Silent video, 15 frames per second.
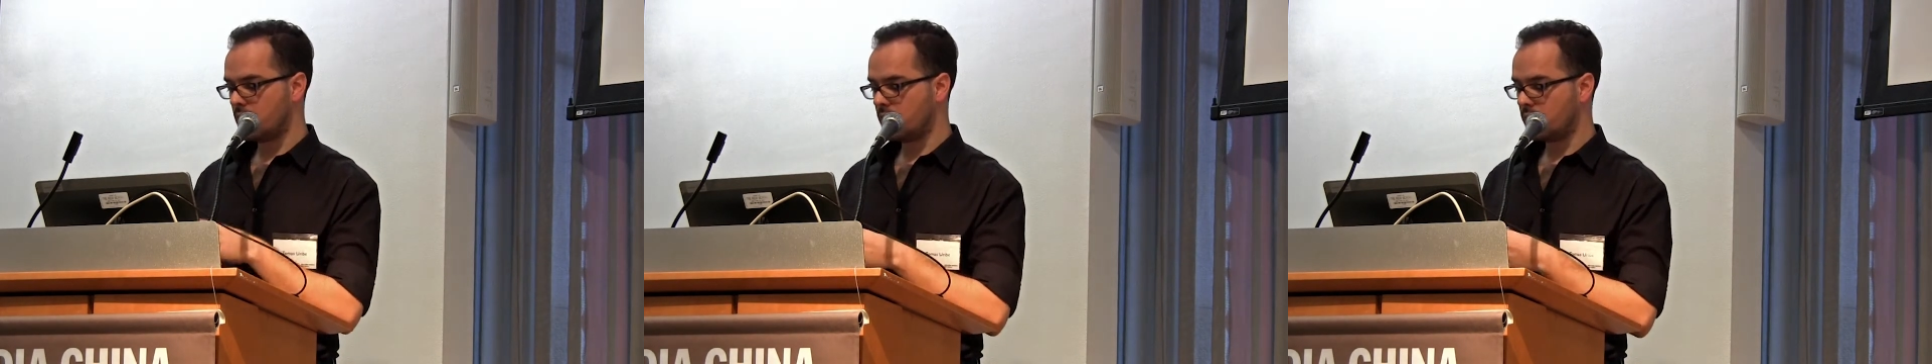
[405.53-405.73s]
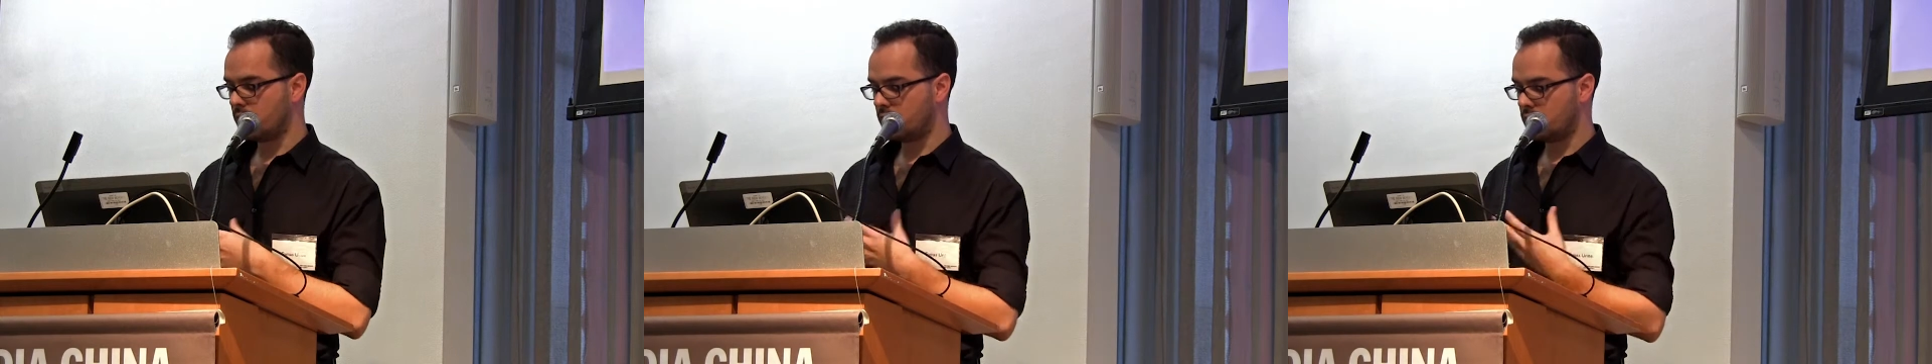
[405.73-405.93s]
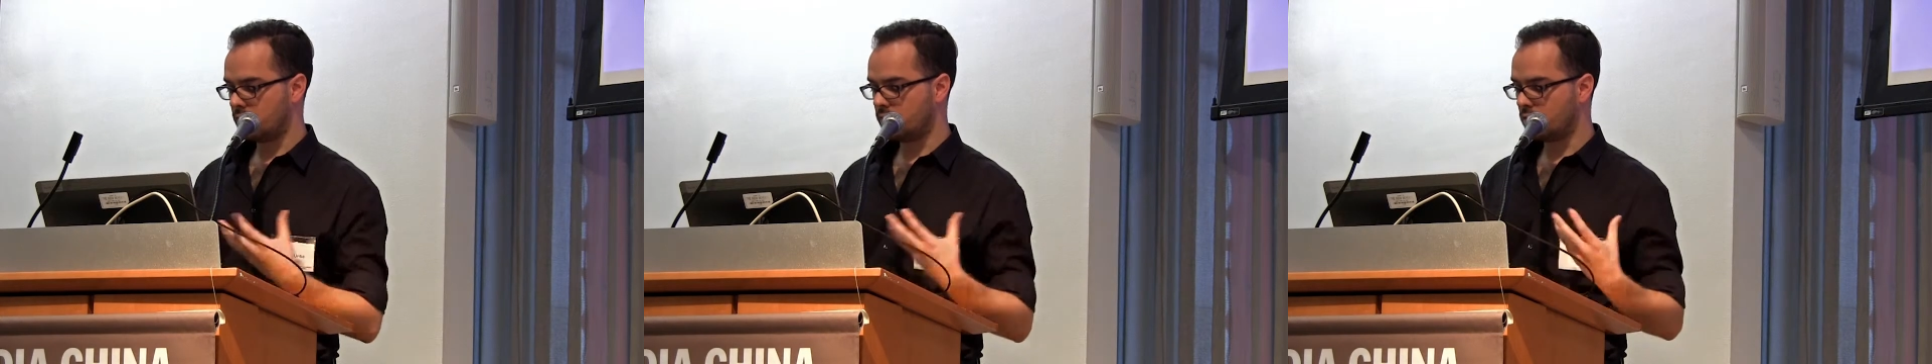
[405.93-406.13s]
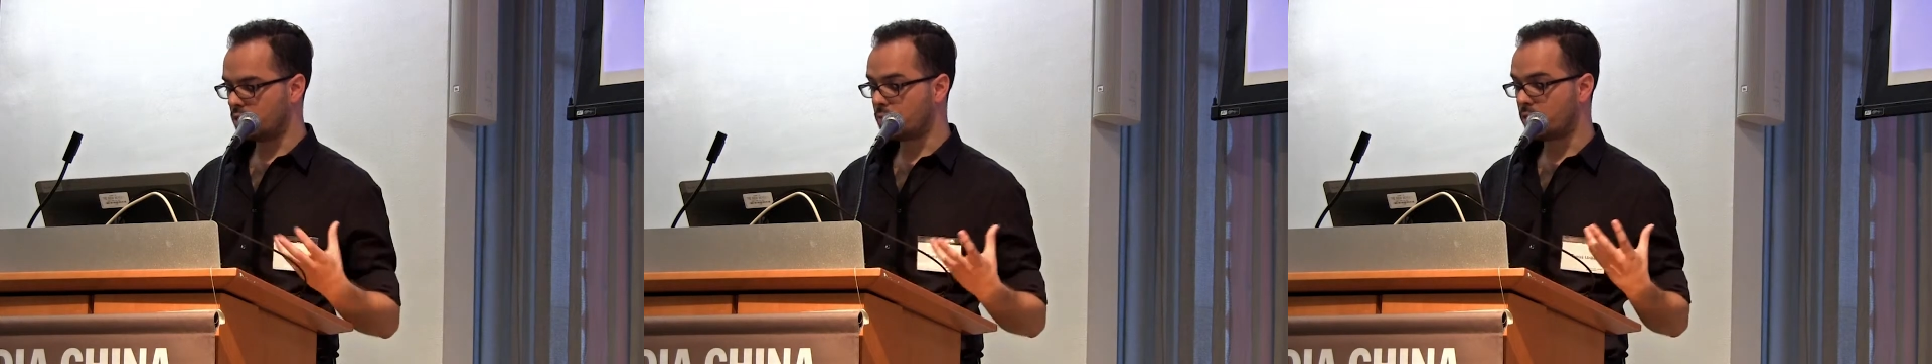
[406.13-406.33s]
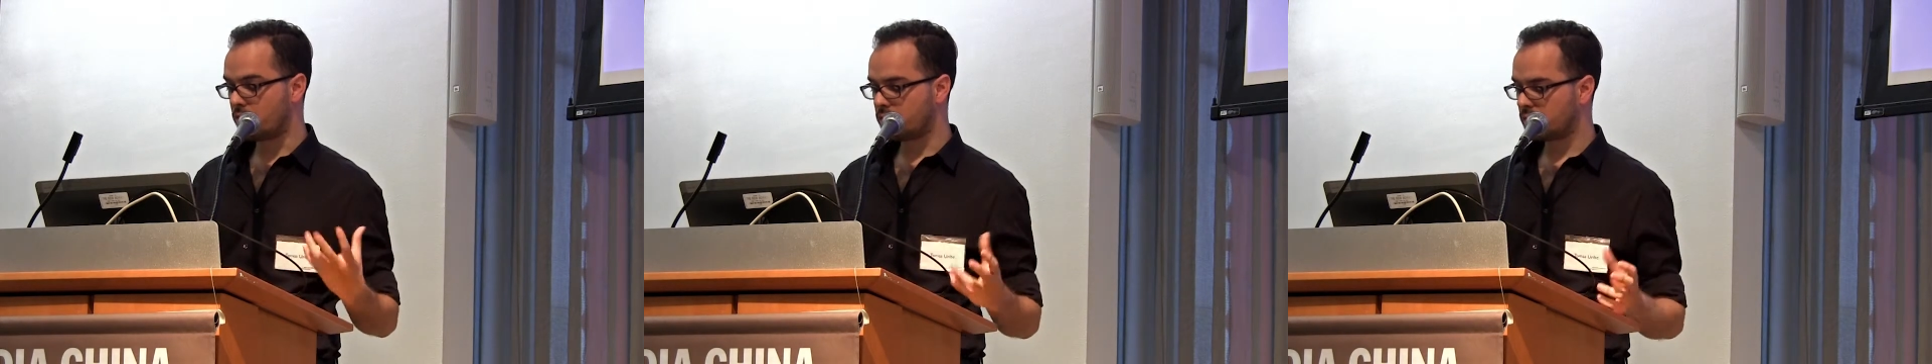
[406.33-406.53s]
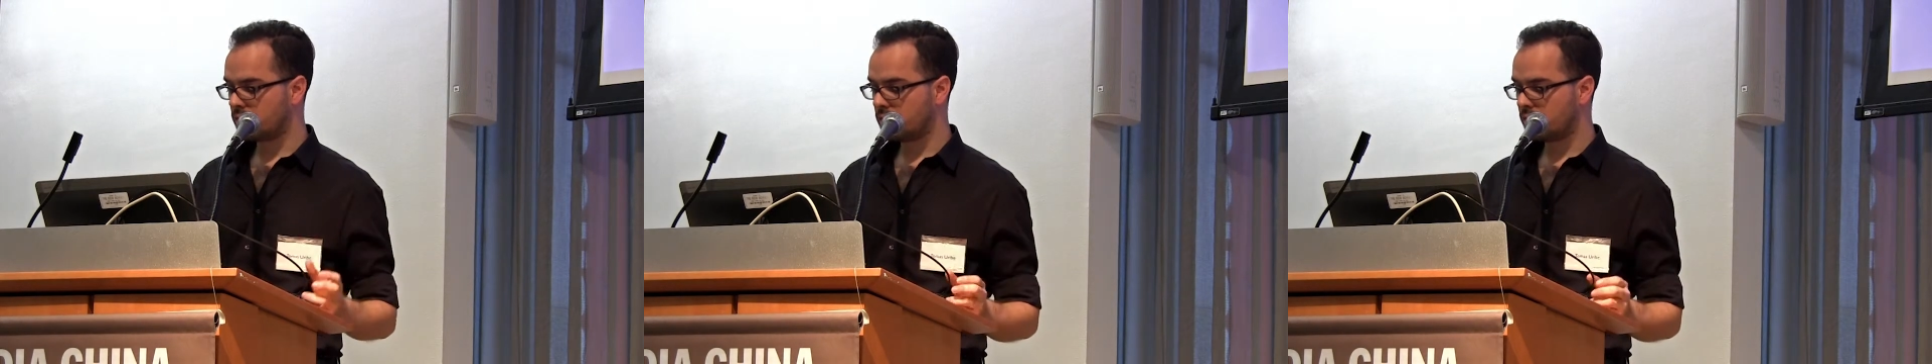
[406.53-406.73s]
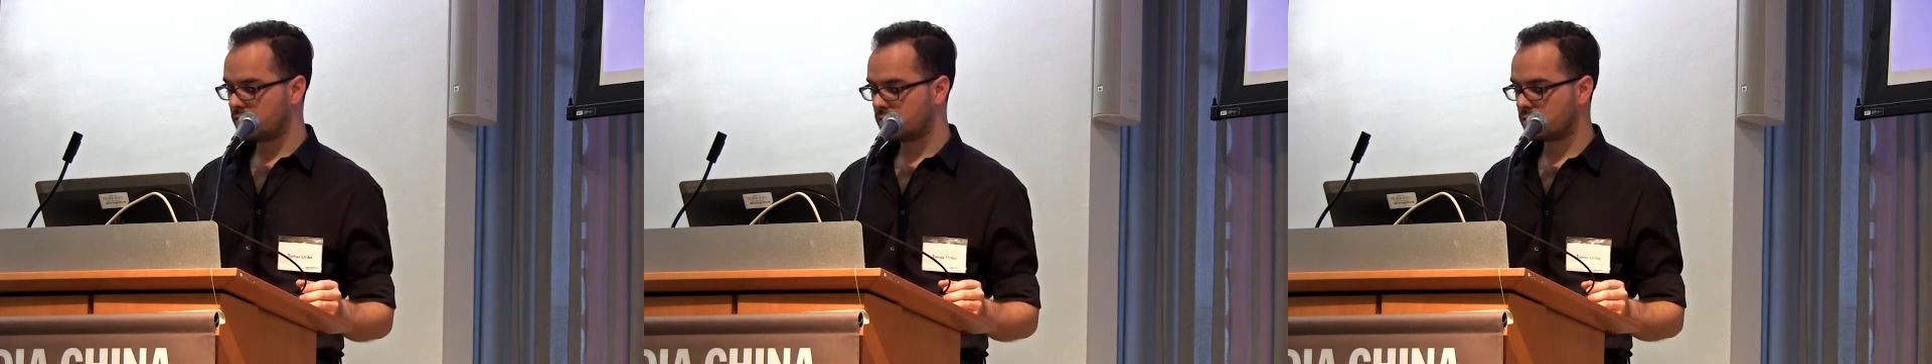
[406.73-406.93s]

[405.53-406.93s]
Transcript: and numeracy.